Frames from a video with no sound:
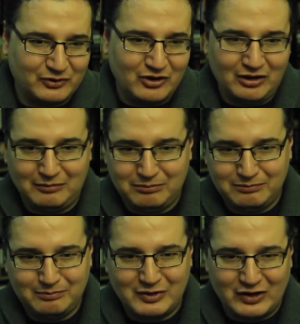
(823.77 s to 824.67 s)
You're all
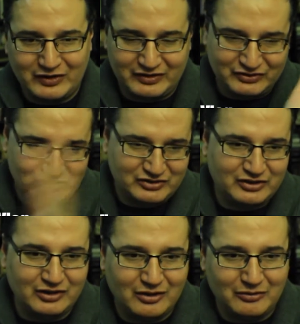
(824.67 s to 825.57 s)
pardoned. Just
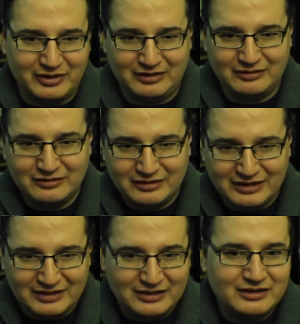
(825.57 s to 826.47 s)
go, and
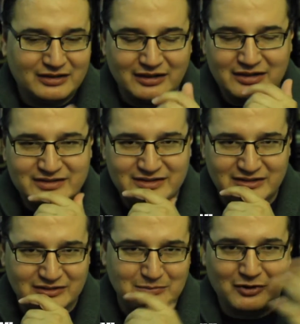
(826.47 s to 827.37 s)
I'll see
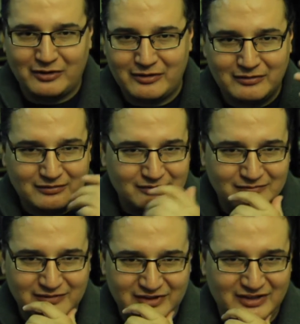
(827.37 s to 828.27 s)
you tomorrow
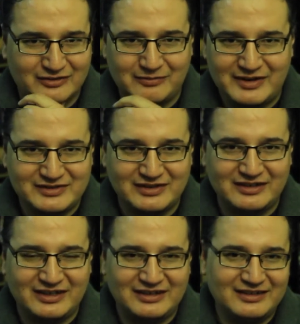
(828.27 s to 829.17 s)
when you get arrested
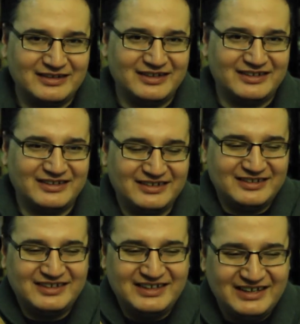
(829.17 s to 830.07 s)
again.
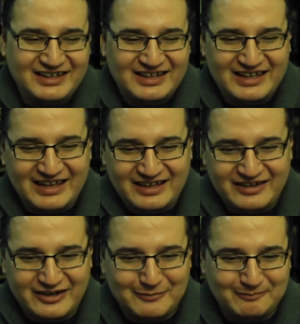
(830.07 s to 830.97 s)

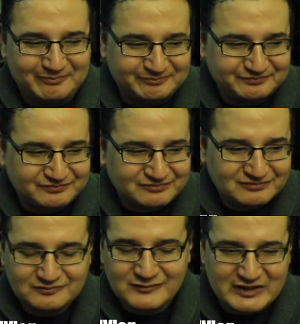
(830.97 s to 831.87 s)
And
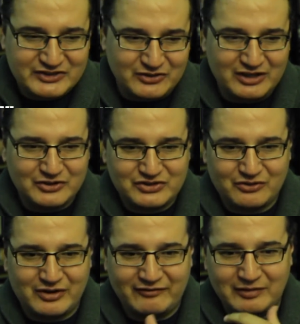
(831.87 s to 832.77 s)
so he goes
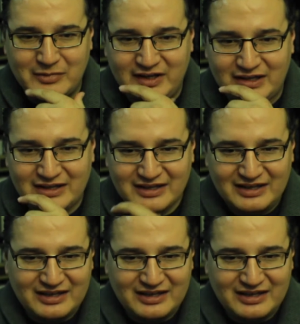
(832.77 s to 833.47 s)
through everybody.